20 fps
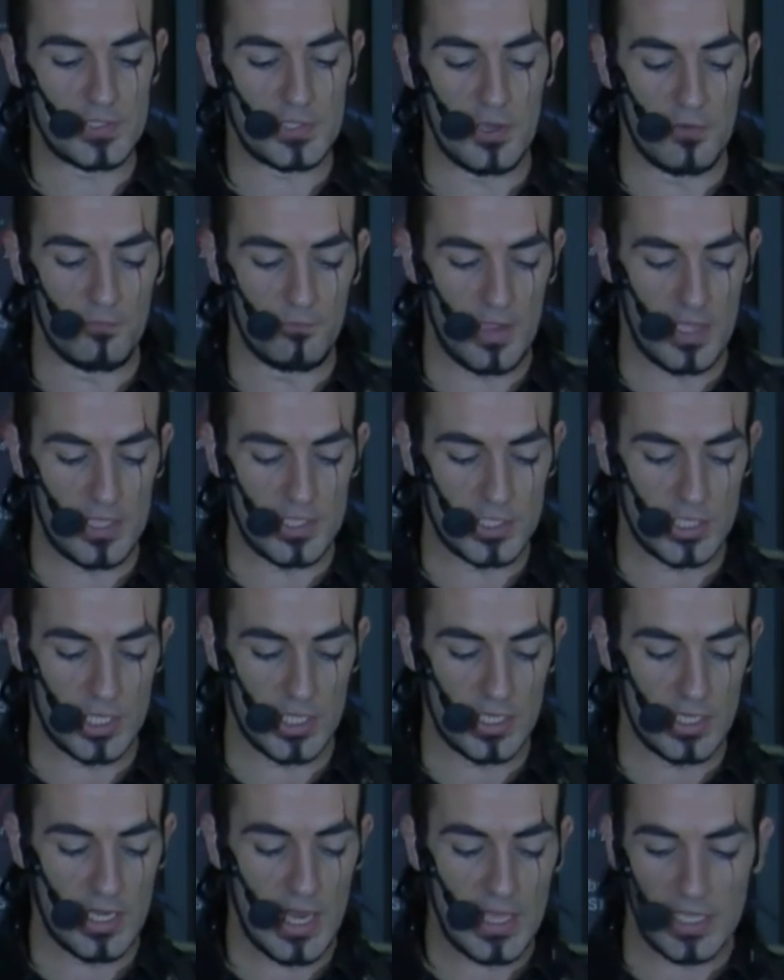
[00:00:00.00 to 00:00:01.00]

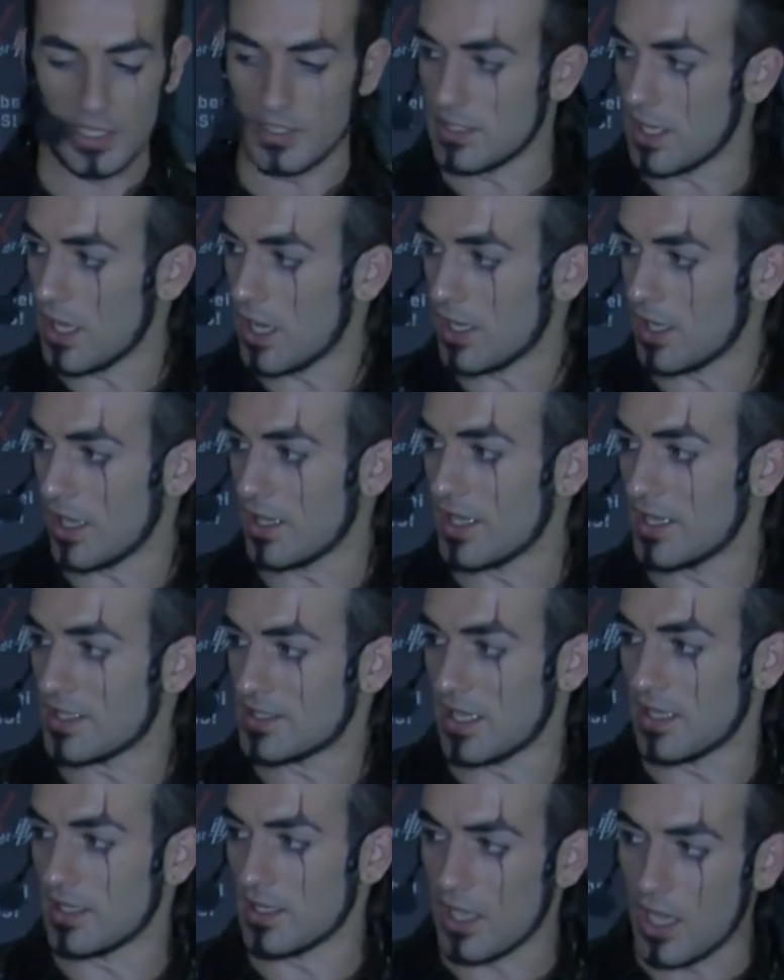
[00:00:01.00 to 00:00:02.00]
convention like a dog, and he
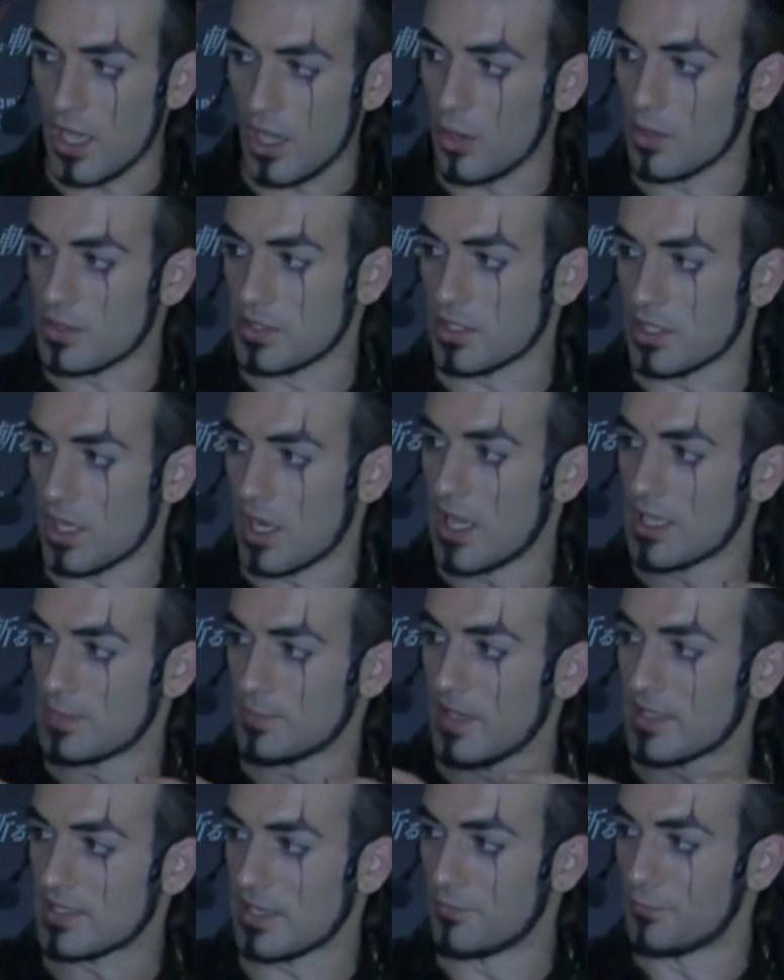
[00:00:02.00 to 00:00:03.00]
said, go, socialize,
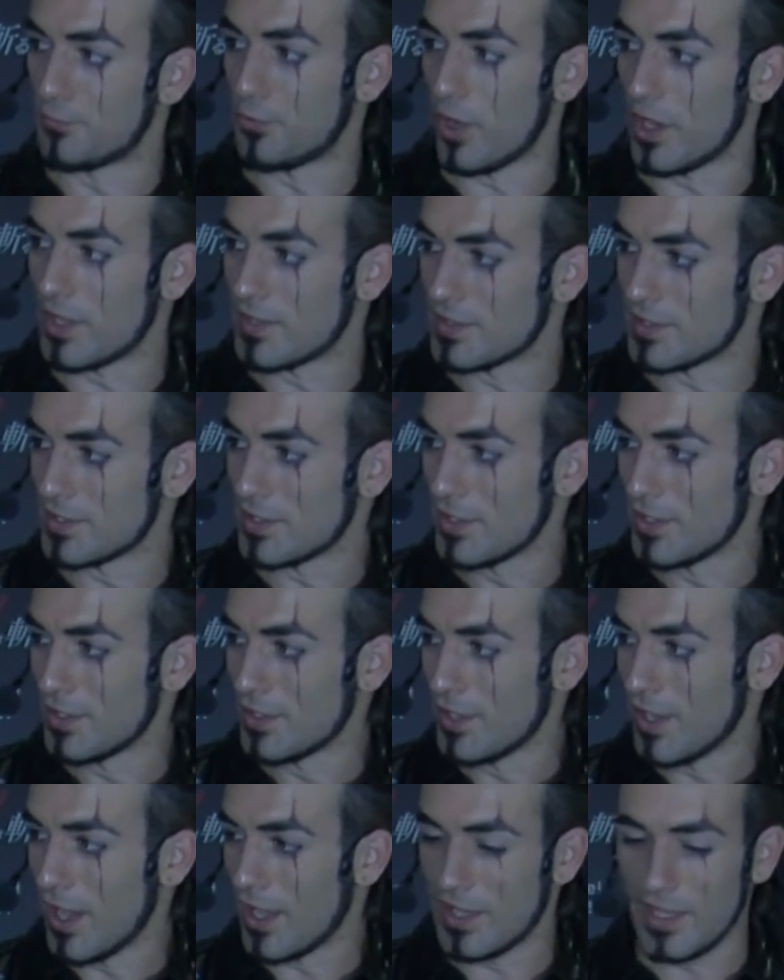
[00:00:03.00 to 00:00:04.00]
make some friends.
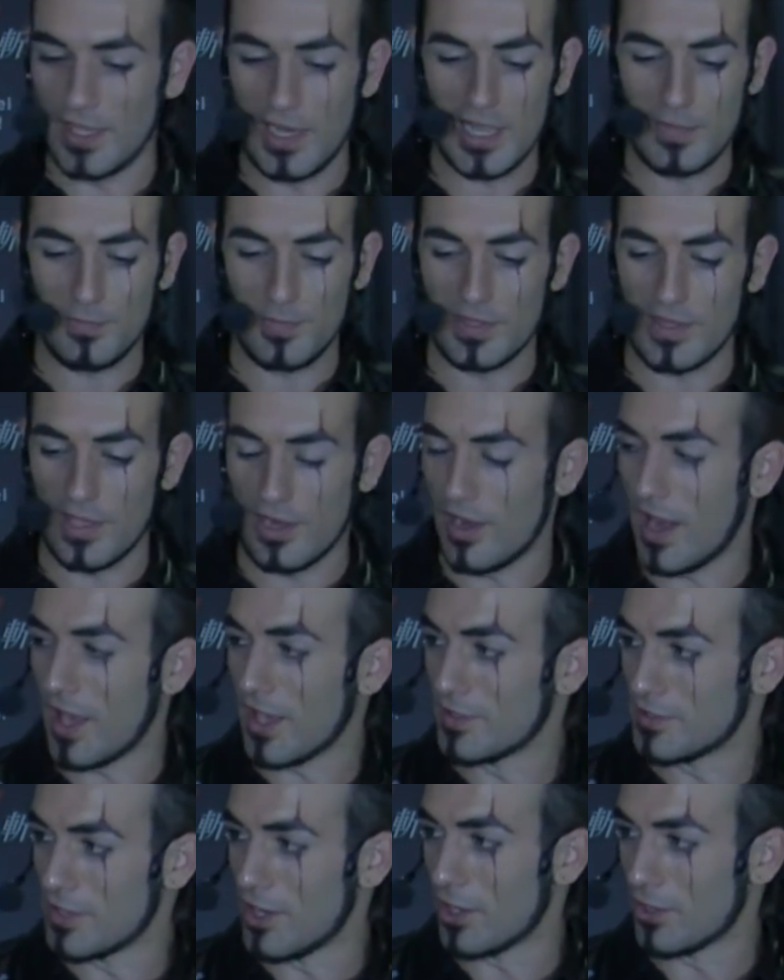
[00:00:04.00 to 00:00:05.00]
And he let me there
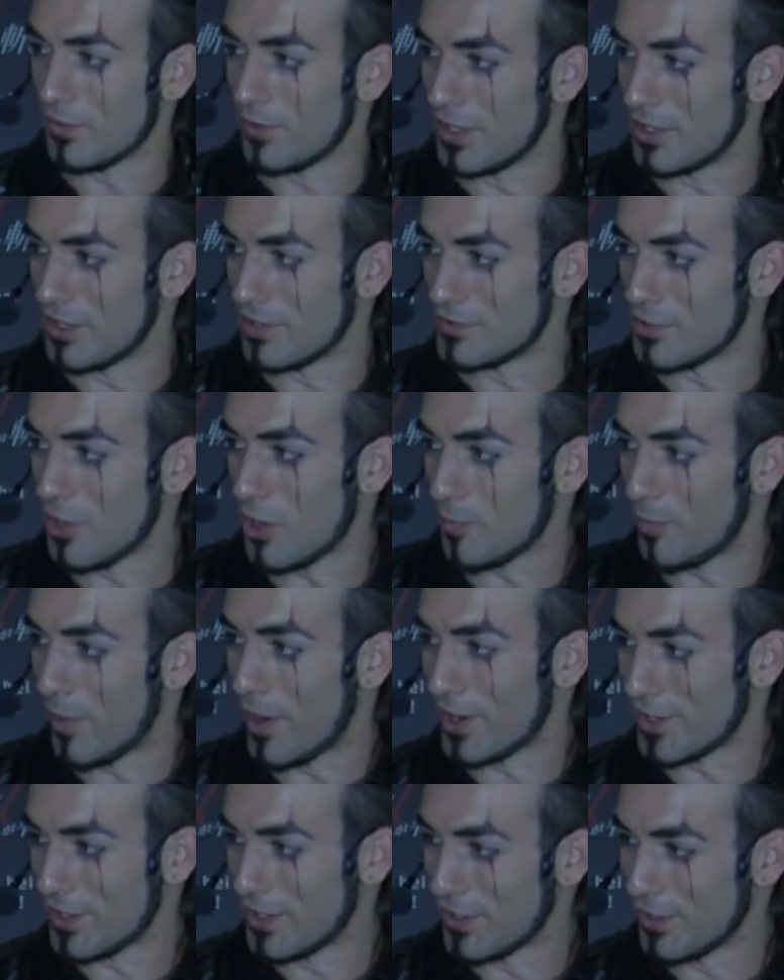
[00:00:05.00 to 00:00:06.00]
like a dog in a dog
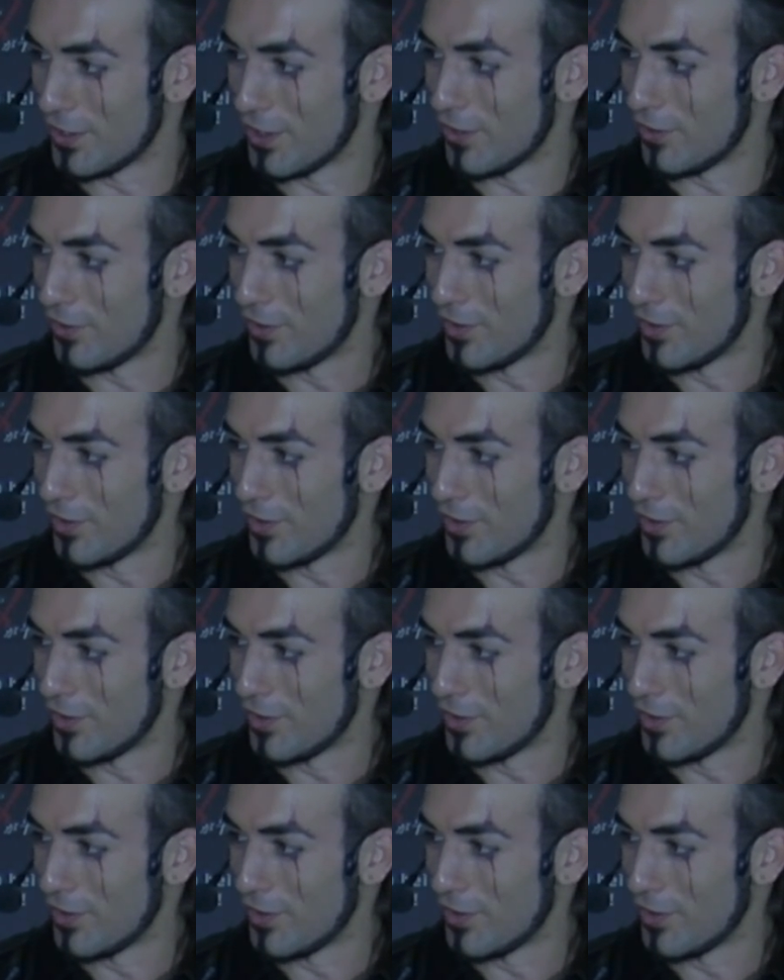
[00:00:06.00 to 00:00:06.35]
parking, you know?